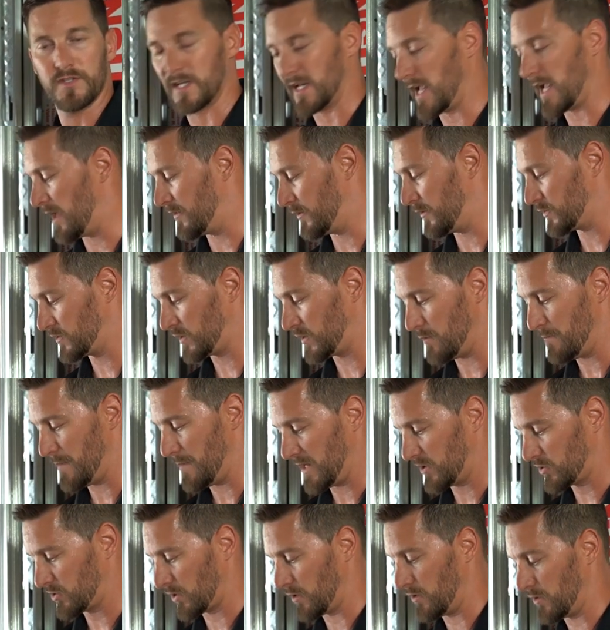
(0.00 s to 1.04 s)
together so you
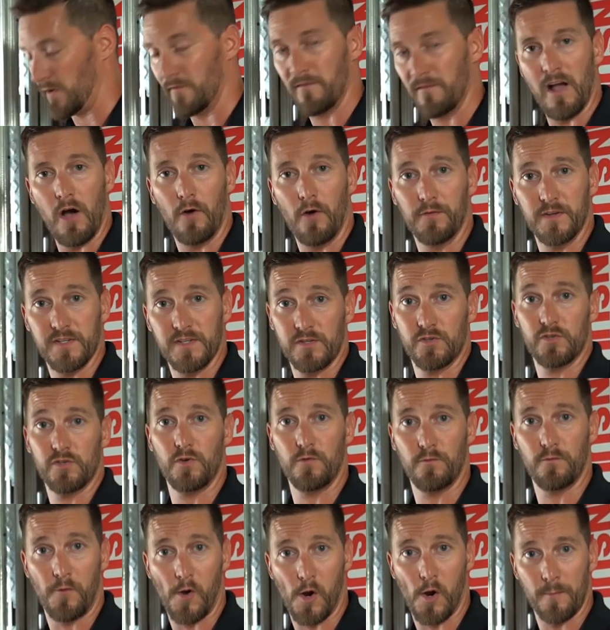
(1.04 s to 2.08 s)
make sure your valve isn't
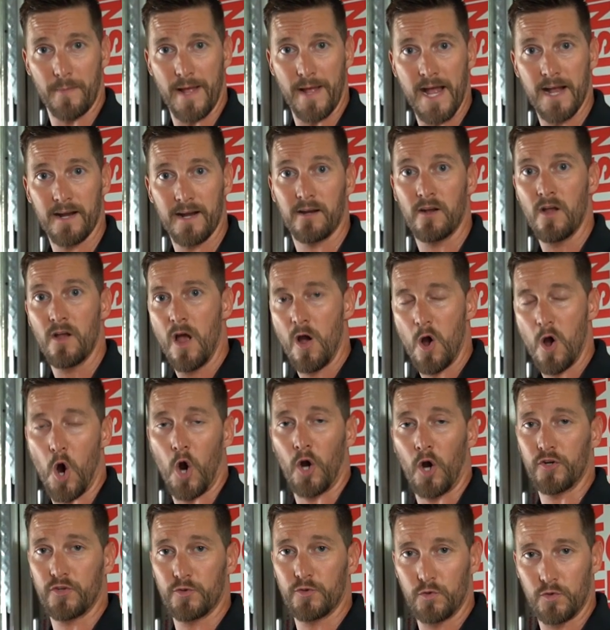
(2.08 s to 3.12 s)
too far back
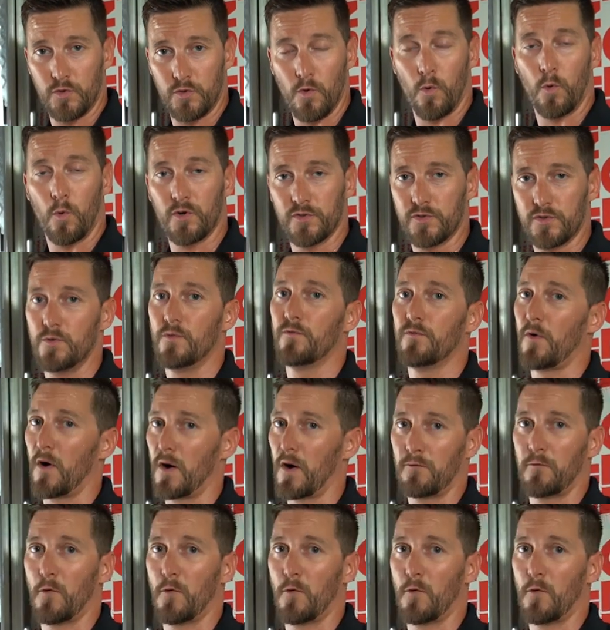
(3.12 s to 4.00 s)
or too far